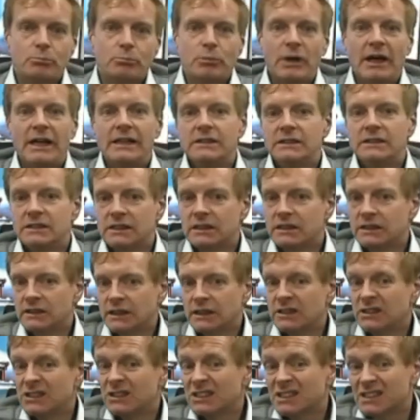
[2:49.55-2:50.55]
paint it, and
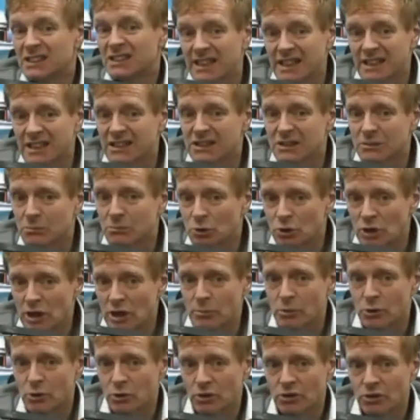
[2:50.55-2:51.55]
then stick some
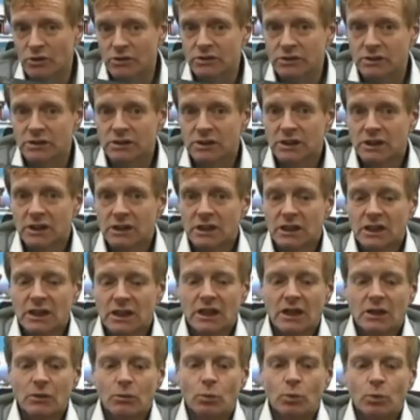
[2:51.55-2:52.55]
rubber on,
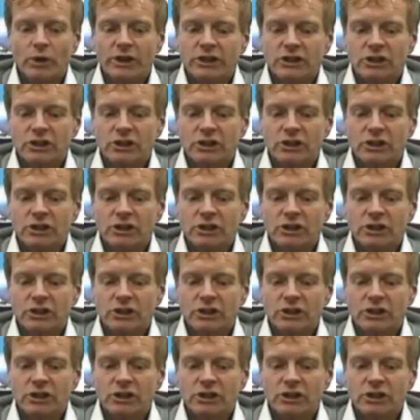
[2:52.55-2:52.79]
which